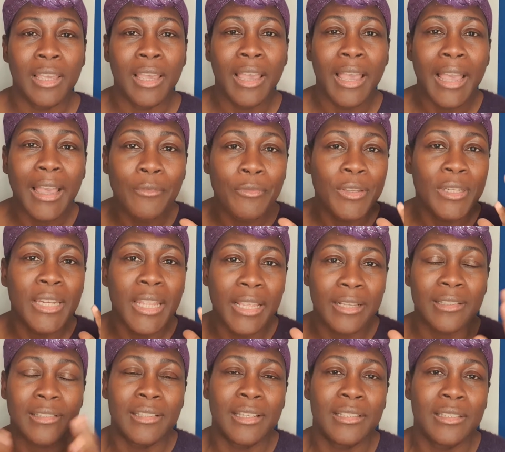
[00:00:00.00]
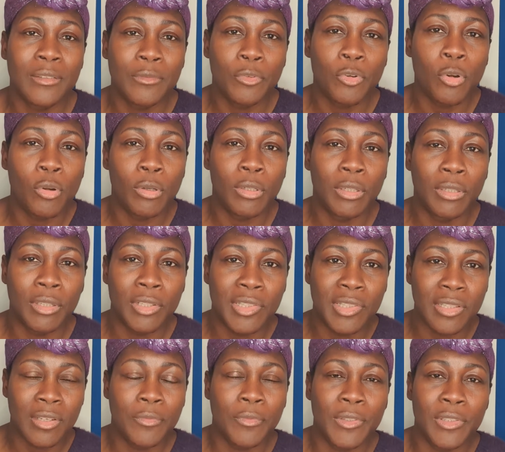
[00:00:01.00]
Having excessive oil on the
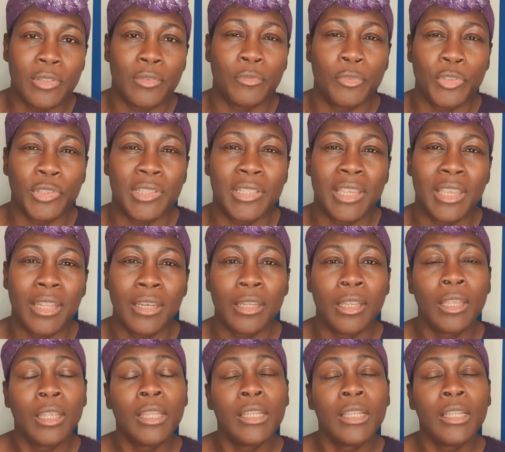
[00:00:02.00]
surface of your skin